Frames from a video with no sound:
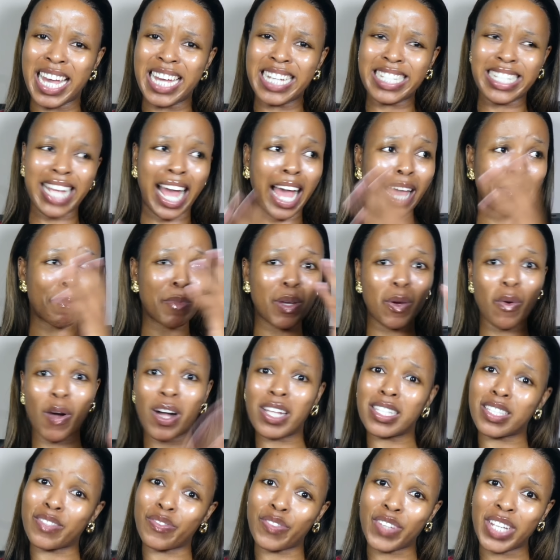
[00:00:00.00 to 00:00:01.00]
Time
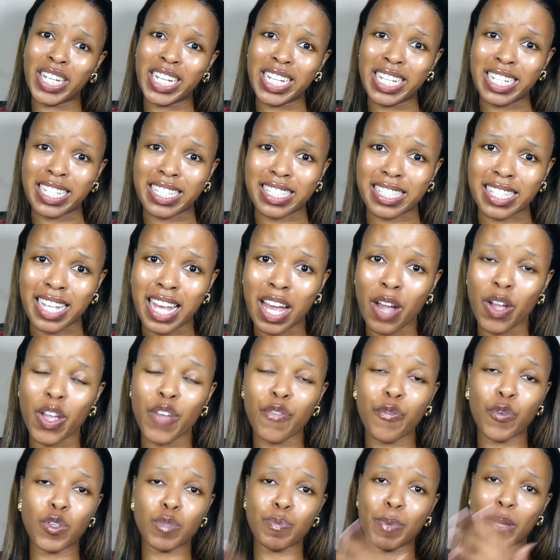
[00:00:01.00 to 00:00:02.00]
equals feelings.
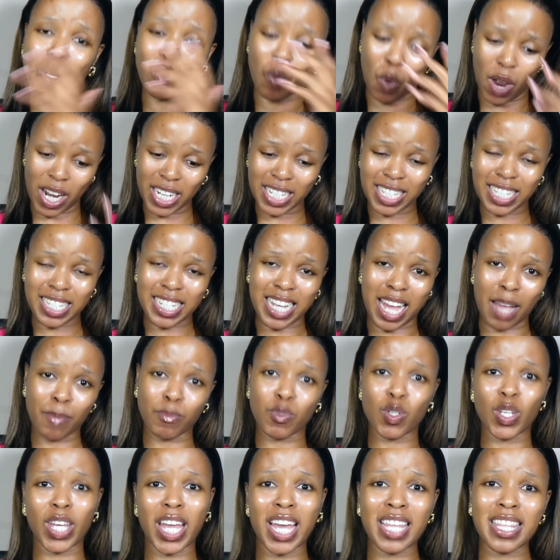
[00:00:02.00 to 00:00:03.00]
If we spend quality time
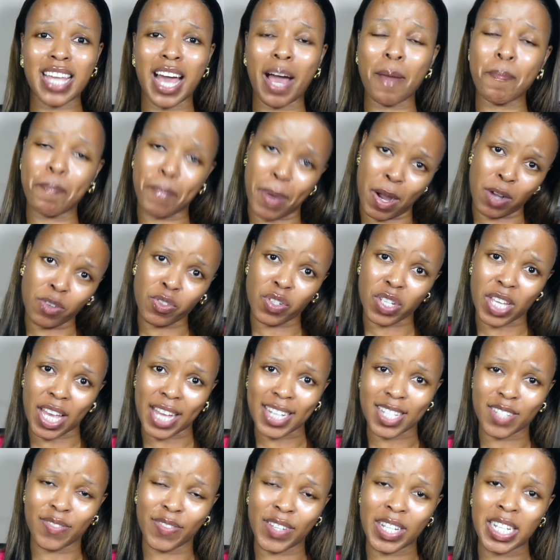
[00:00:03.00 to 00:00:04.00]
together, I'm bound to
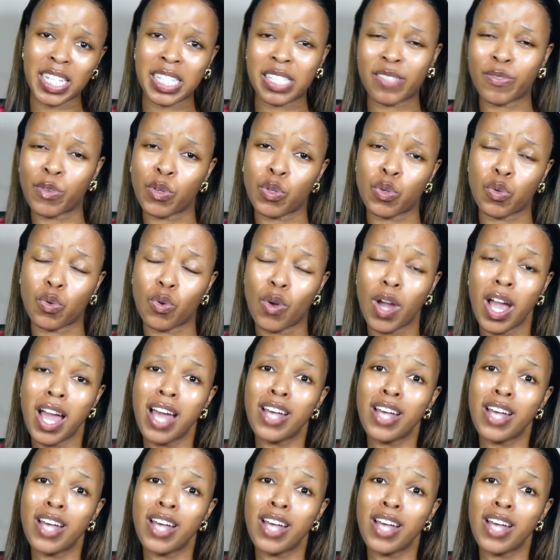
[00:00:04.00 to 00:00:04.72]
catch feelings for you.